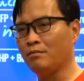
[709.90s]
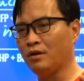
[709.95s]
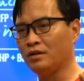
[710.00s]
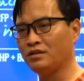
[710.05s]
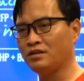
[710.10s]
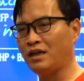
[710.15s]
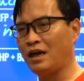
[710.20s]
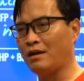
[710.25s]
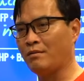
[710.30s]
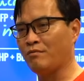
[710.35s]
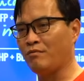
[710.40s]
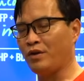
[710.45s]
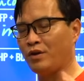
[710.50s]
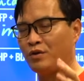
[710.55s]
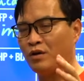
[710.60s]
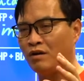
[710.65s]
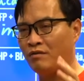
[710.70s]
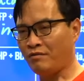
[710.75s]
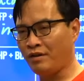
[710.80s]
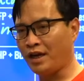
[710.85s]
time when you
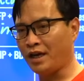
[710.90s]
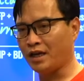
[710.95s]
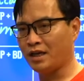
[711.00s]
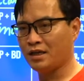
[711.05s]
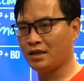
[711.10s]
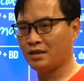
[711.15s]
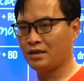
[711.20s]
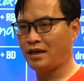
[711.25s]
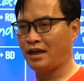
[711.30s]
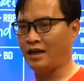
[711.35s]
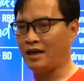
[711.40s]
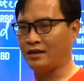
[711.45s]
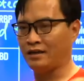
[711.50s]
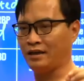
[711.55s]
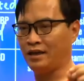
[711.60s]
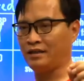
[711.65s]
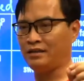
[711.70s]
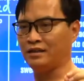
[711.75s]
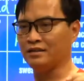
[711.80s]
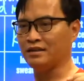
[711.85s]
are awake, and
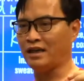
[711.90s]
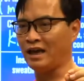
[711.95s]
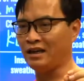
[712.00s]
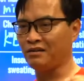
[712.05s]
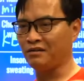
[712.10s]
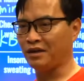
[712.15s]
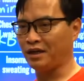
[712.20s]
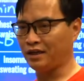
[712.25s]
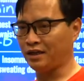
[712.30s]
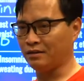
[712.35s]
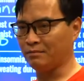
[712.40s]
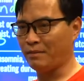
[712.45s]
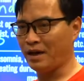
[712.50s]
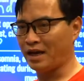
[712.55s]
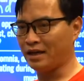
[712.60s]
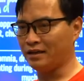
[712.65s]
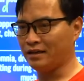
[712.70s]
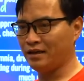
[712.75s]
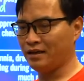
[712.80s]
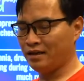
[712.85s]
it is educated
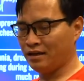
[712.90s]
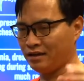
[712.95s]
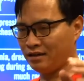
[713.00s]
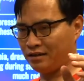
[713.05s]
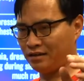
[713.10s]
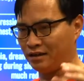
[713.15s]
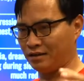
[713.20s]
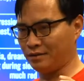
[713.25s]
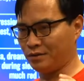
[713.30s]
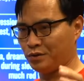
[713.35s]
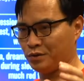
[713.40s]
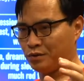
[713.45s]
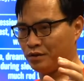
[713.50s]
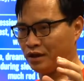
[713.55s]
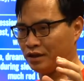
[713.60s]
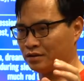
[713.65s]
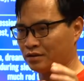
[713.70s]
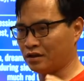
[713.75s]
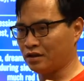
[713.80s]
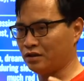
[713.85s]
man
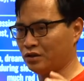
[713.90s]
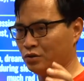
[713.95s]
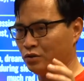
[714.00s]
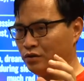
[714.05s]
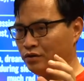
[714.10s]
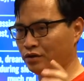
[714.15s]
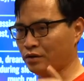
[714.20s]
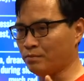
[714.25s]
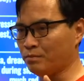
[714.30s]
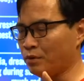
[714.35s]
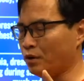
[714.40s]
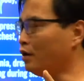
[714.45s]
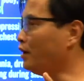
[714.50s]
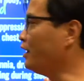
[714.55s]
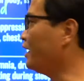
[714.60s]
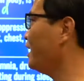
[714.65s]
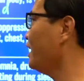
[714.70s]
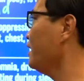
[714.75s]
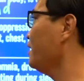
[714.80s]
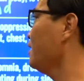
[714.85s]
is controlling your
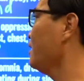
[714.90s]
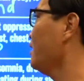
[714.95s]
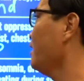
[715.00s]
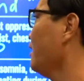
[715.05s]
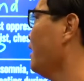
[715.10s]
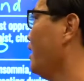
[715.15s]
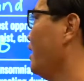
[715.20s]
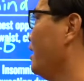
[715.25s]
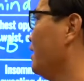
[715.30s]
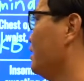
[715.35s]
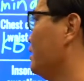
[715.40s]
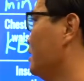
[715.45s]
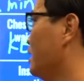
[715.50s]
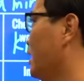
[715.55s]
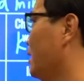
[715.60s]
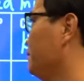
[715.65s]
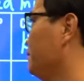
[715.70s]
body, and